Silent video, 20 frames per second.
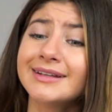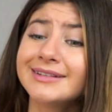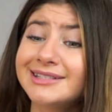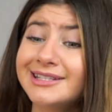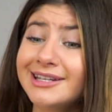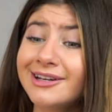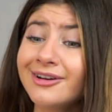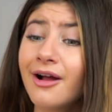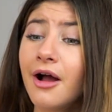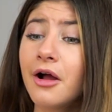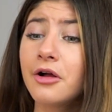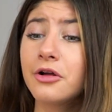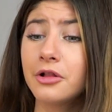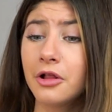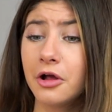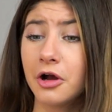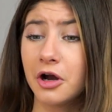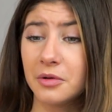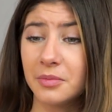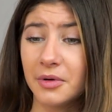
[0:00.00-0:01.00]
Dear
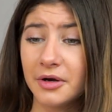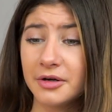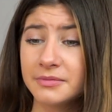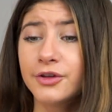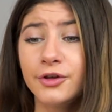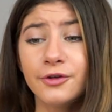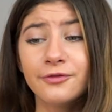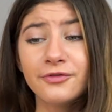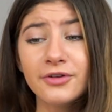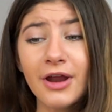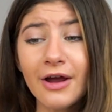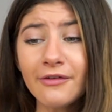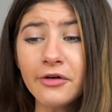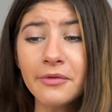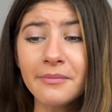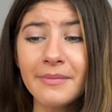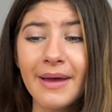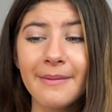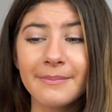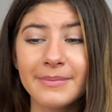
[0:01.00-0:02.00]
Uncle Herbert, you've
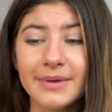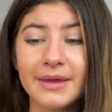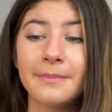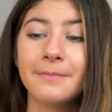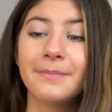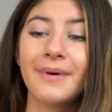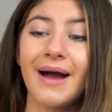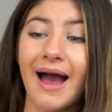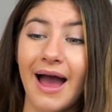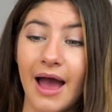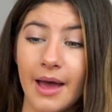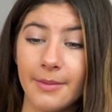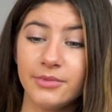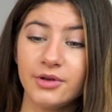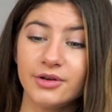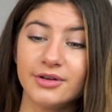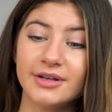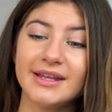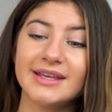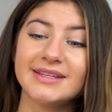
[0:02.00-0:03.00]
never met me, but I'm
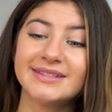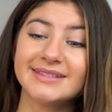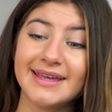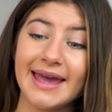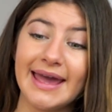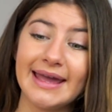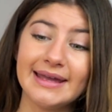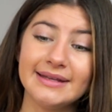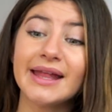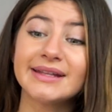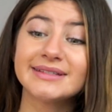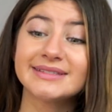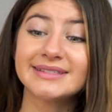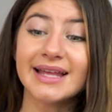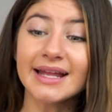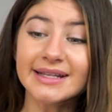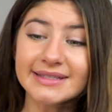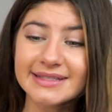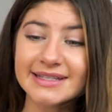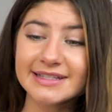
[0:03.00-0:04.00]
your niece Kate. And
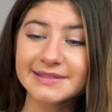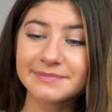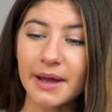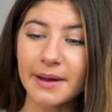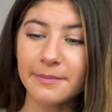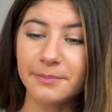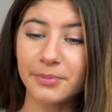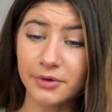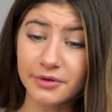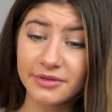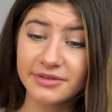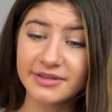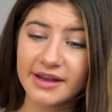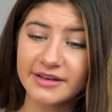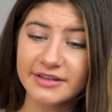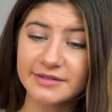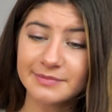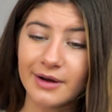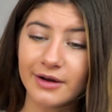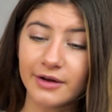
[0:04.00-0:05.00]
since it is my birthday
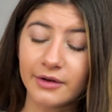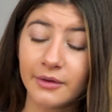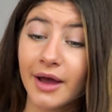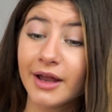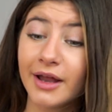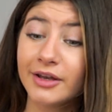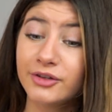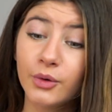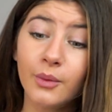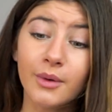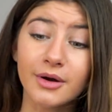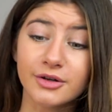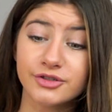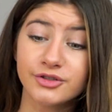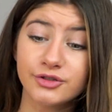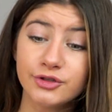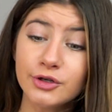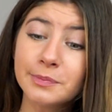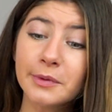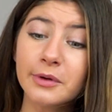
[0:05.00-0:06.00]
tomorrow and you are
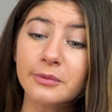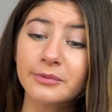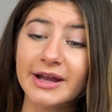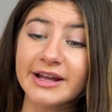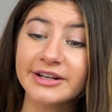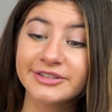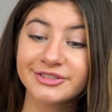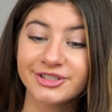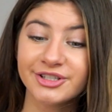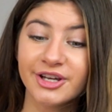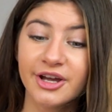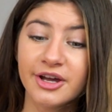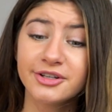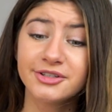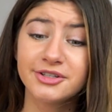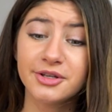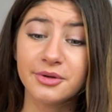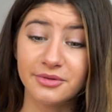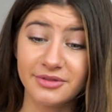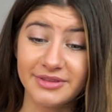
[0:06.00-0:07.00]
super rich,
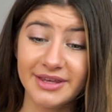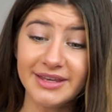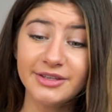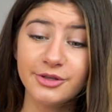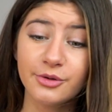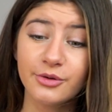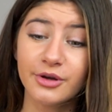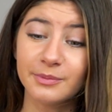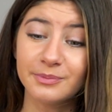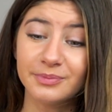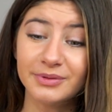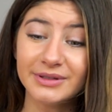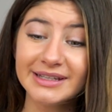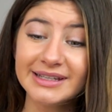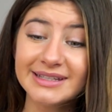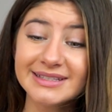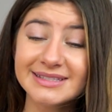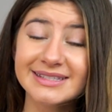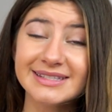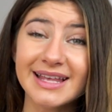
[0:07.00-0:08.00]
do you think you can
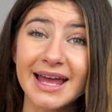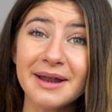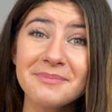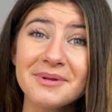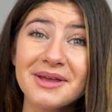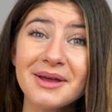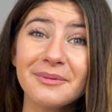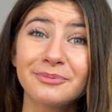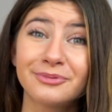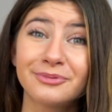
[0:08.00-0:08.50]
please send me a